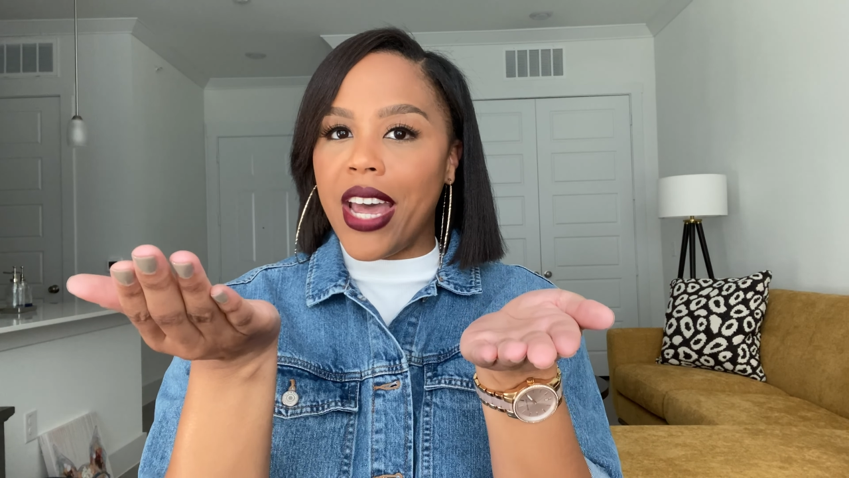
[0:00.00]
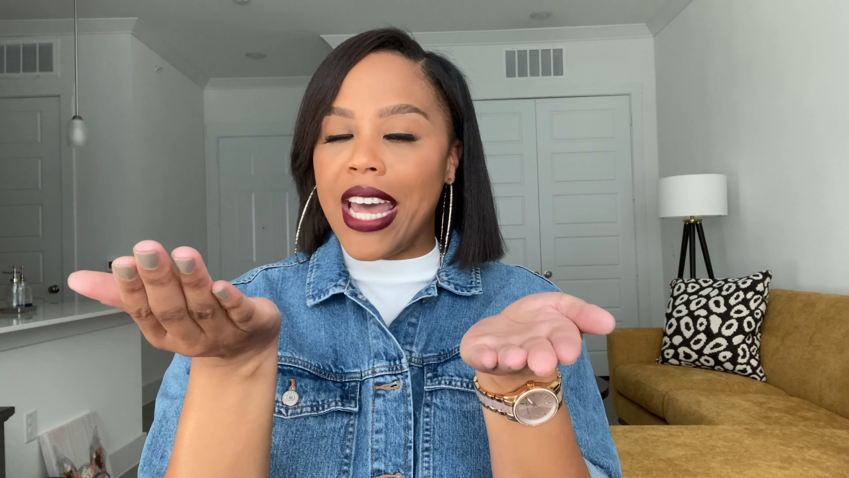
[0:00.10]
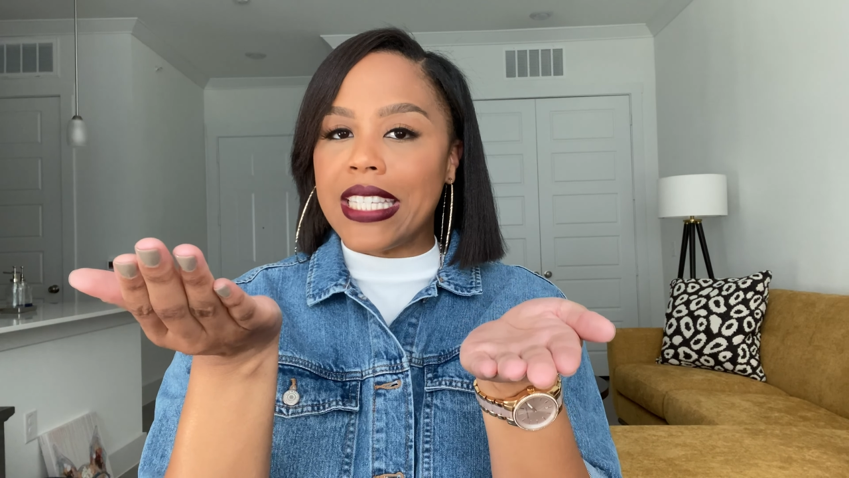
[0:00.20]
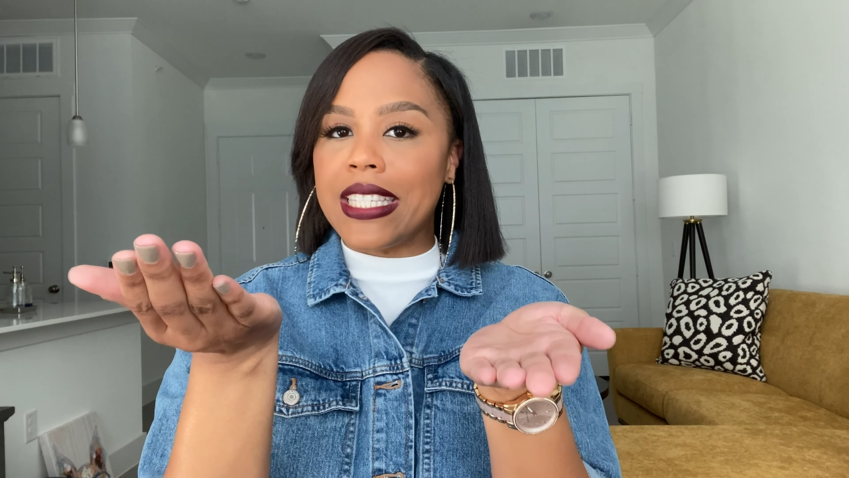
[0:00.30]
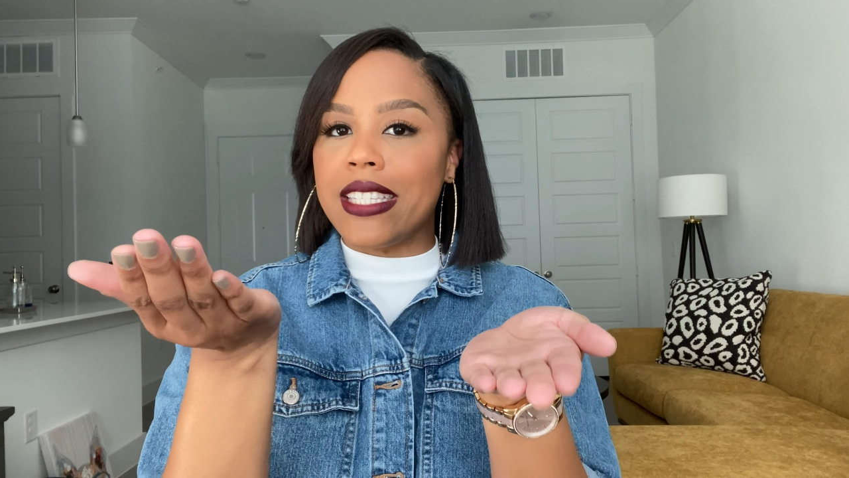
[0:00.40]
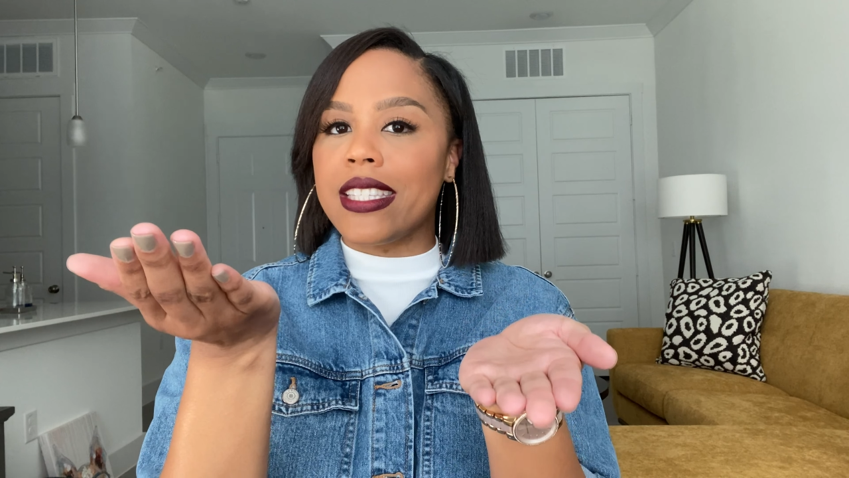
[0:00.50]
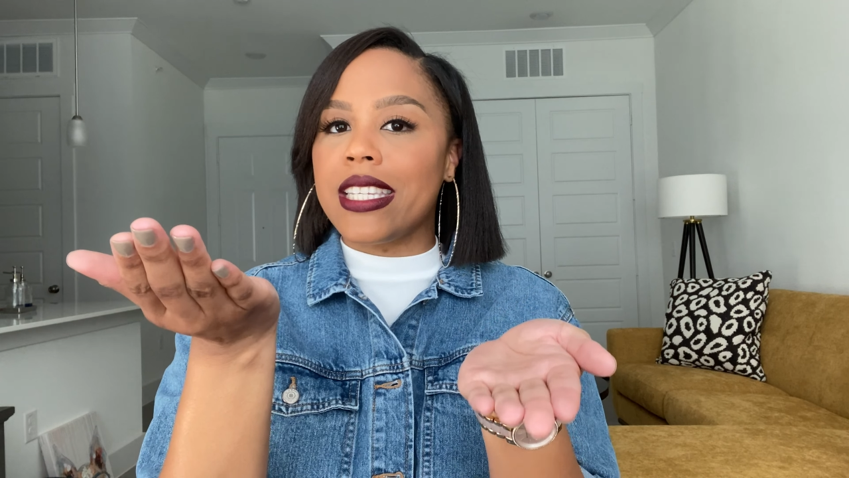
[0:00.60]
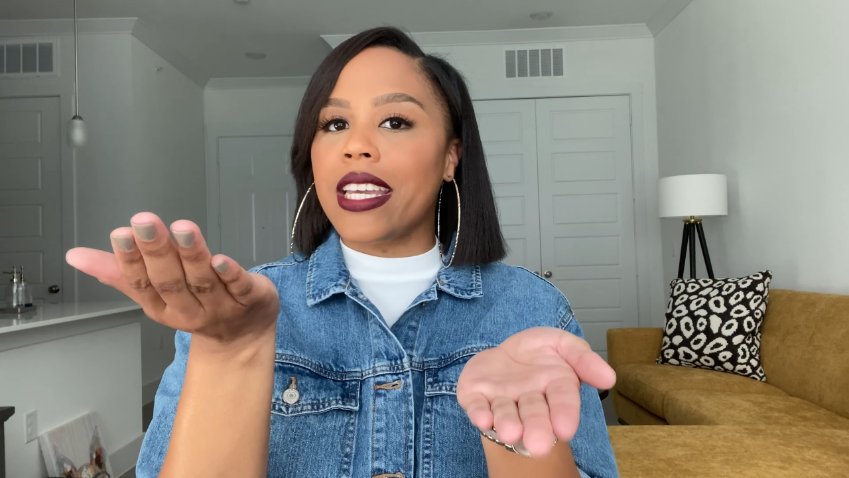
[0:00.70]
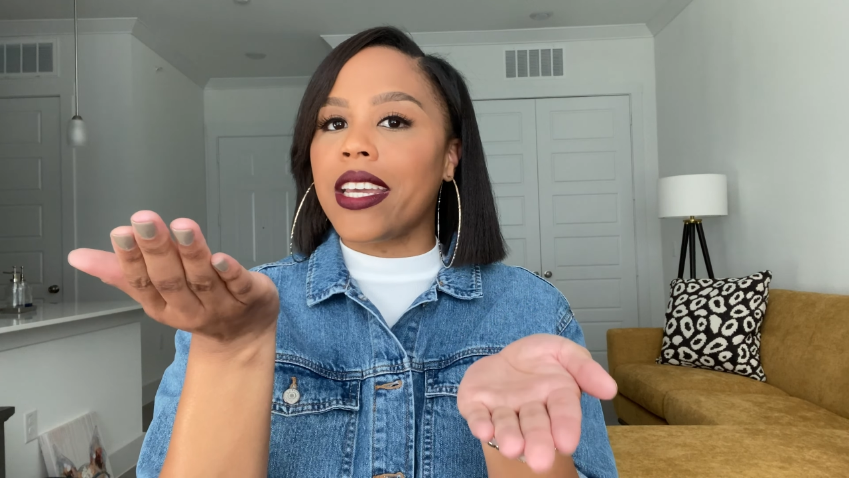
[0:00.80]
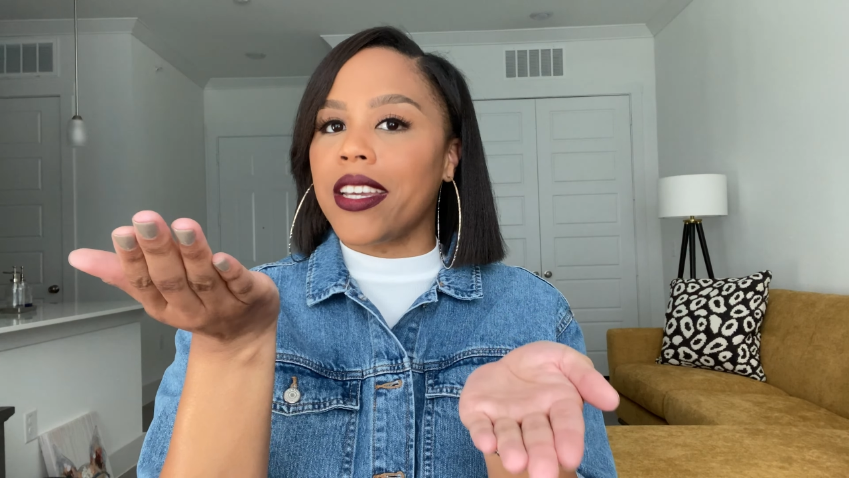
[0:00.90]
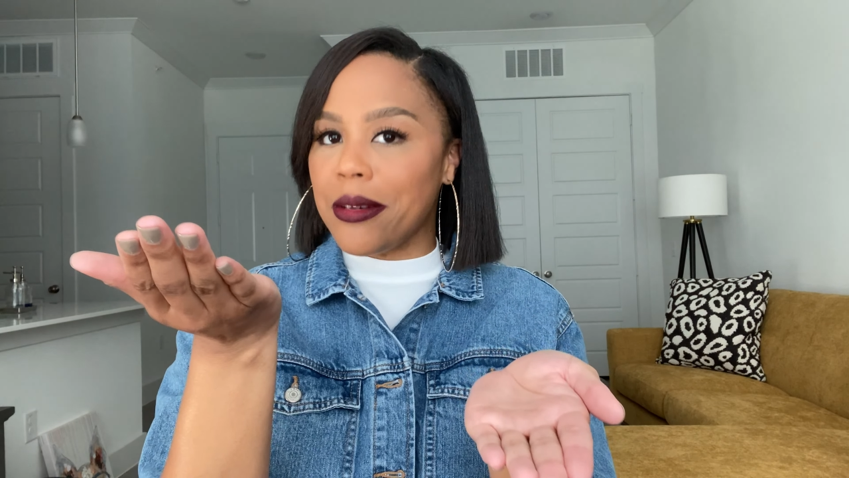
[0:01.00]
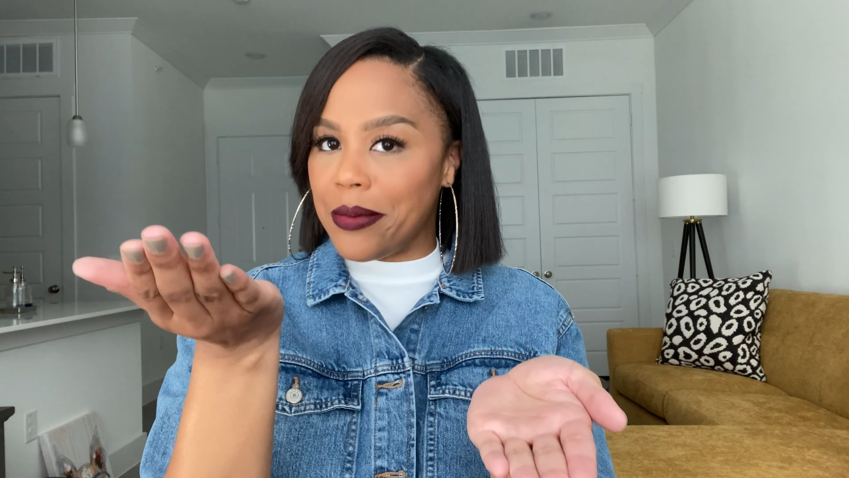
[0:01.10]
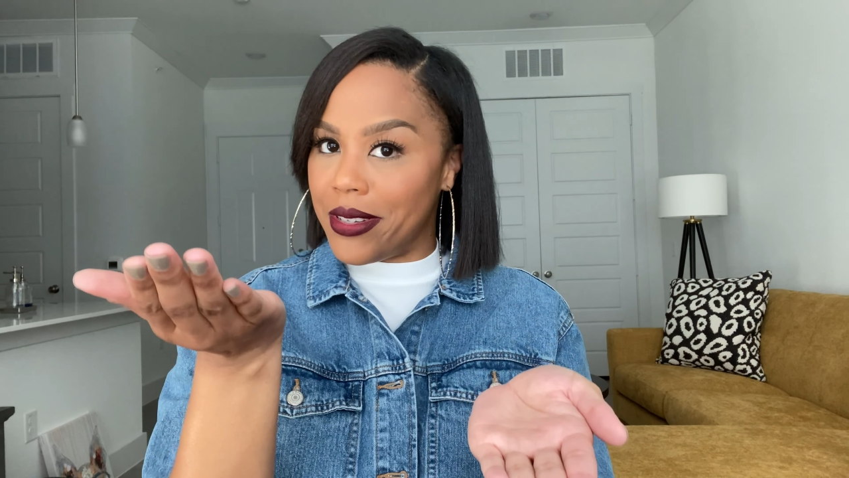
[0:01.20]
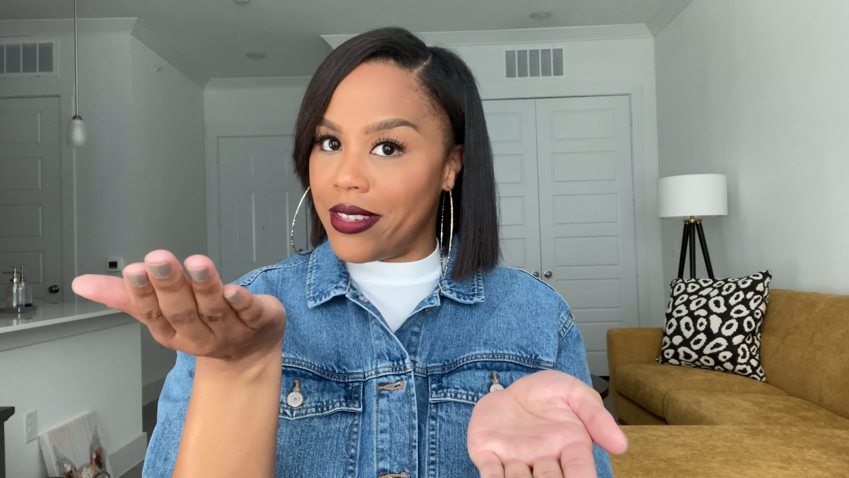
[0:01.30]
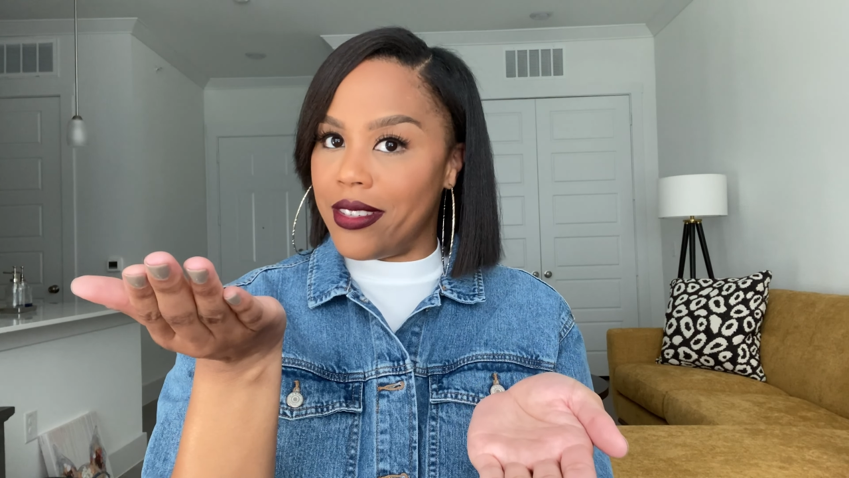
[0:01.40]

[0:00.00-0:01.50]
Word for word: has tipped.